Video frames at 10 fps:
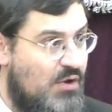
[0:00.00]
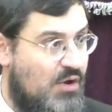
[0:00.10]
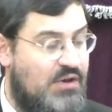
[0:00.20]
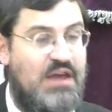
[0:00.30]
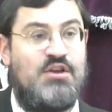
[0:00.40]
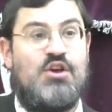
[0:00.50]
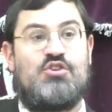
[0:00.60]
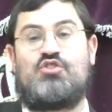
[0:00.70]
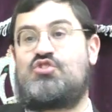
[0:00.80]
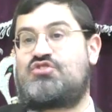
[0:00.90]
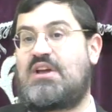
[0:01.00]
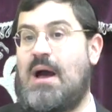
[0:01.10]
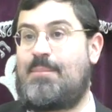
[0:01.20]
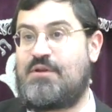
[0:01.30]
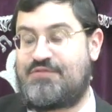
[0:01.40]
Okay, so just a
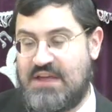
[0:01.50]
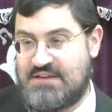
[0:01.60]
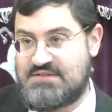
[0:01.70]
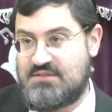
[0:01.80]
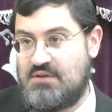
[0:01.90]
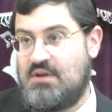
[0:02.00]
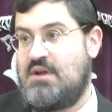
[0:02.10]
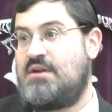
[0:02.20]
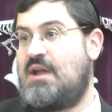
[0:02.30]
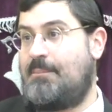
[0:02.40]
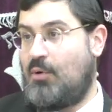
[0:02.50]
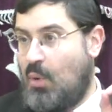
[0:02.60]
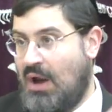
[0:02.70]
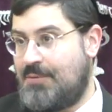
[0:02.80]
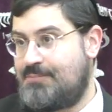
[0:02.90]
couple of things. Number
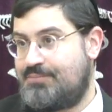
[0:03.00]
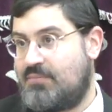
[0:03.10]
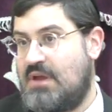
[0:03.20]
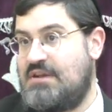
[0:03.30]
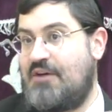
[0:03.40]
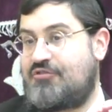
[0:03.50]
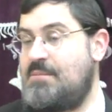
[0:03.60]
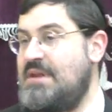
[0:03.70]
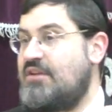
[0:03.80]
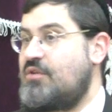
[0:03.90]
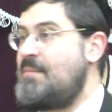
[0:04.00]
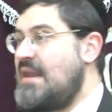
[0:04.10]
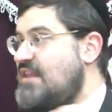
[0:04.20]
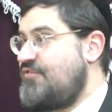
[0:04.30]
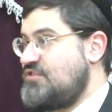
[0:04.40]
one, nafkamina to
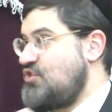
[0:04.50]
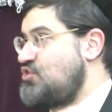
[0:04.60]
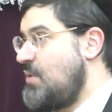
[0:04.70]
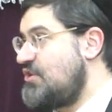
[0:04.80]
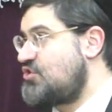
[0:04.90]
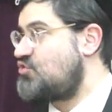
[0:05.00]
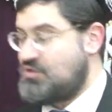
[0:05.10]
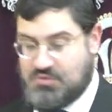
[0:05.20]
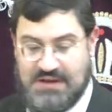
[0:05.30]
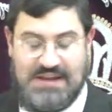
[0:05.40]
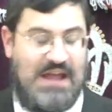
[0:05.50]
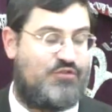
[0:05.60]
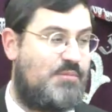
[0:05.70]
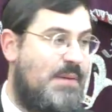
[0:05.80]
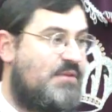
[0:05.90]
many different situations, which we're going to get
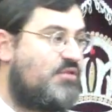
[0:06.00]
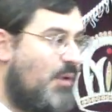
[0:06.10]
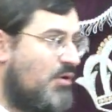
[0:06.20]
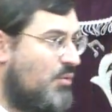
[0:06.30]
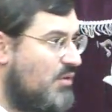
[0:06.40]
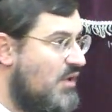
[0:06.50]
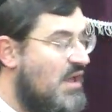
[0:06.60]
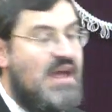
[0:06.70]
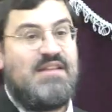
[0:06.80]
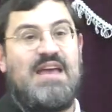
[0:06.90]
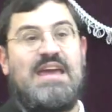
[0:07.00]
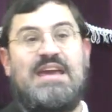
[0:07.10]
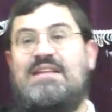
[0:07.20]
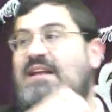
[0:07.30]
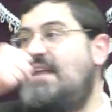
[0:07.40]
to maybe tomorrow.
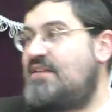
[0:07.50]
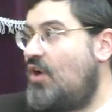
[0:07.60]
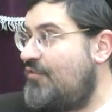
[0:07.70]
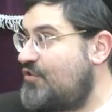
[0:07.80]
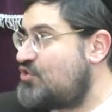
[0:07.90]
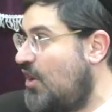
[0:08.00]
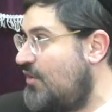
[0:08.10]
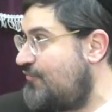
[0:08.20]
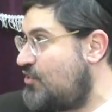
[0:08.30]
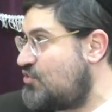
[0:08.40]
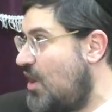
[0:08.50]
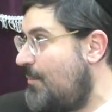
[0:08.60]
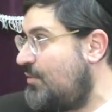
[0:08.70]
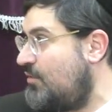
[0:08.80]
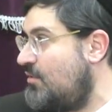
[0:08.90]
Taking the lid off a cholent, for
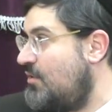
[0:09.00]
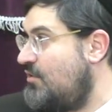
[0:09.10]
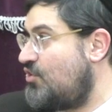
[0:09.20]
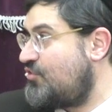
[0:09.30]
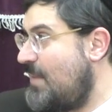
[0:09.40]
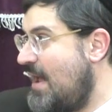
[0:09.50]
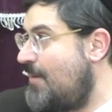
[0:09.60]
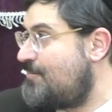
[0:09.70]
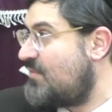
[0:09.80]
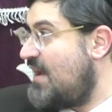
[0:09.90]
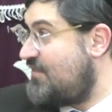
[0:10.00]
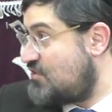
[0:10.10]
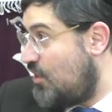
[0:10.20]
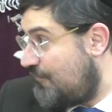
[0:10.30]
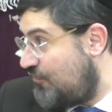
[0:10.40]
example, nosameya, if it's
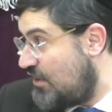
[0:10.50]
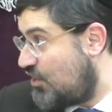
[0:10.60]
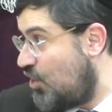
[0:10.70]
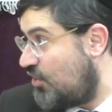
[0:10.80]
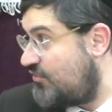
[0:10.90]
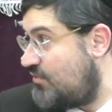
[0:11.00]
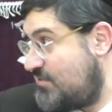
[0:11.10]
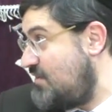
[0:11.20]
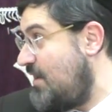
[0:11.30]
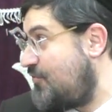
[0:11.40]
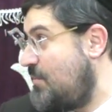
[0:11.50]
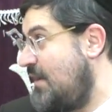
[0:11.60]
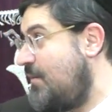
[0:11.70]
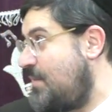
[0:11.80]
not fully cooked, there's nafkamina.